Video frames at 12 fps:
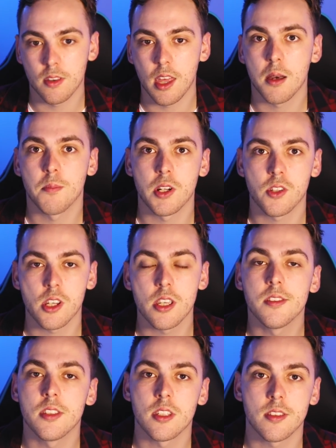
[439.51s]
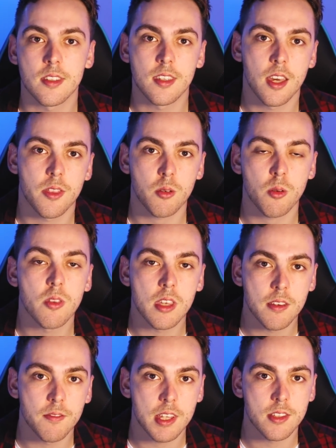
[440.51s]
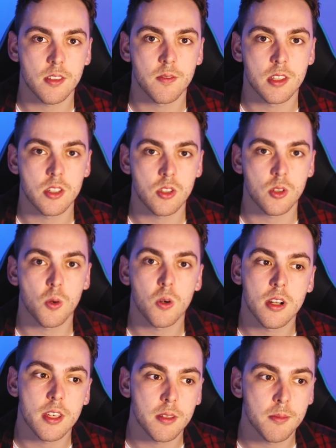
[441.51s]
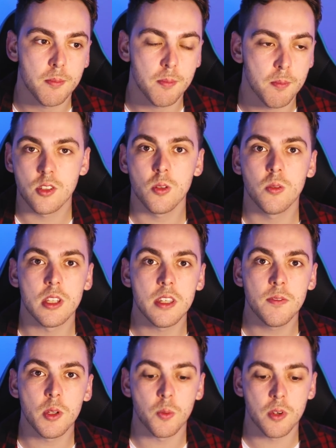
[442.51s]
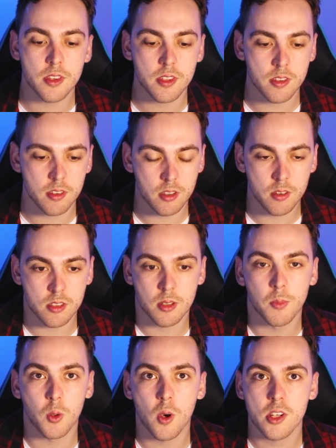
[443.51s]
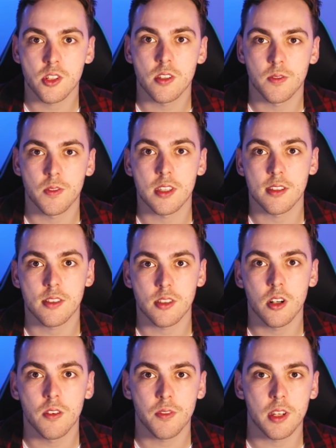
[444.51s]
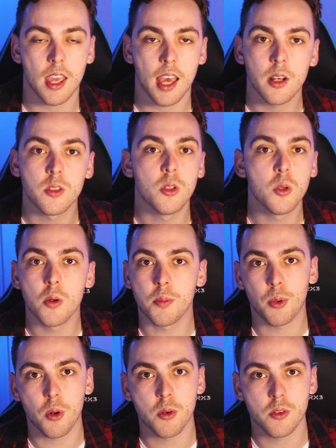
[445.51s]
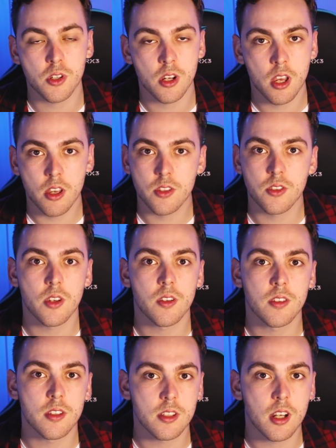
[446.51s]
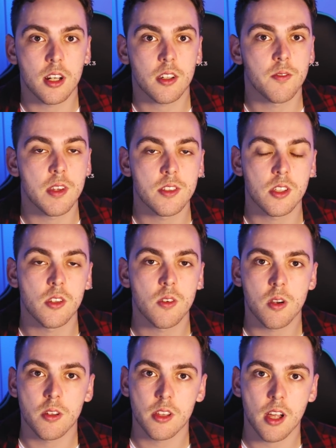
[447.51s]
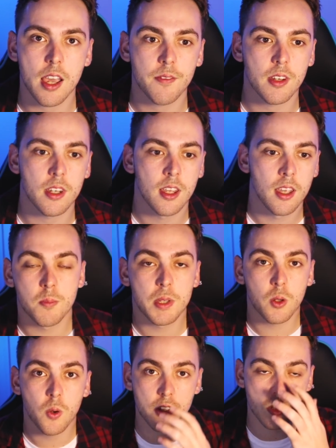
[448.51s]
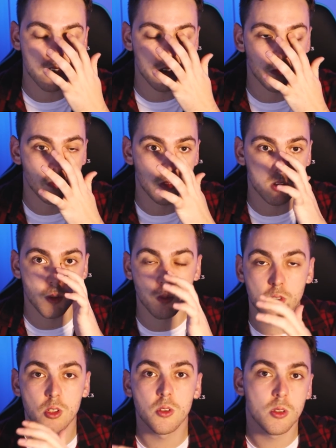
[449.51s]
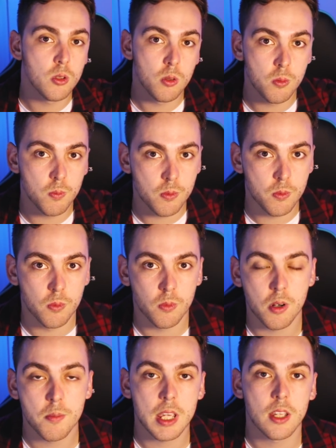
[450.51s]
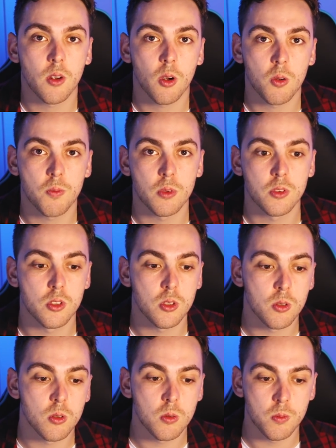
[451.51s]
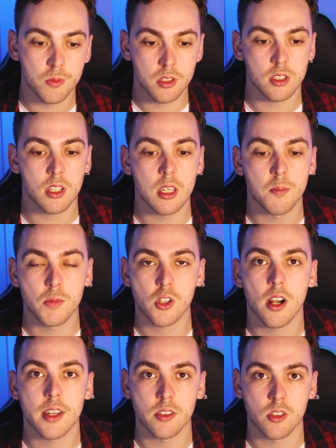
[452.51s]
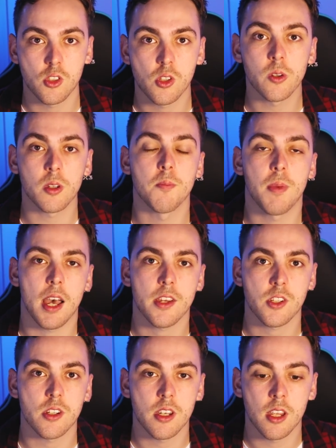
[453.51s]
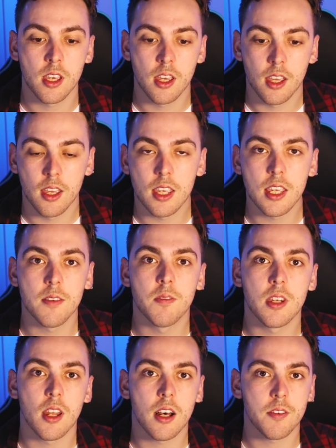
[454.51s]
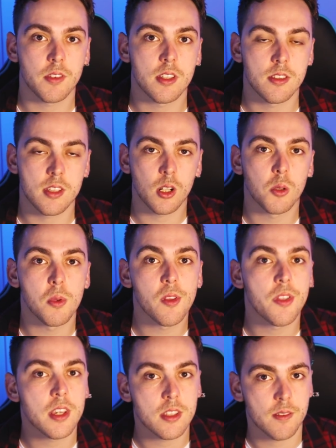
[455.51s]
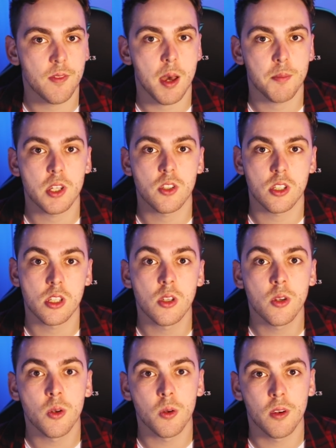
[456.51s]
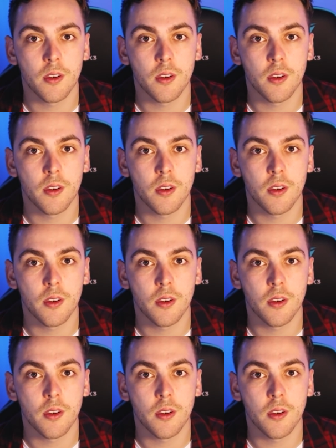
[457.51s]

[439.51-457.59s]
that much easier to get through the events of this story and do leave you with some questions for yourself and how you approach certain dark events in your own life. And the big questions of, you know, do you remain hopeful? Do you keep trying to show compassion even after terrible things have happened to you?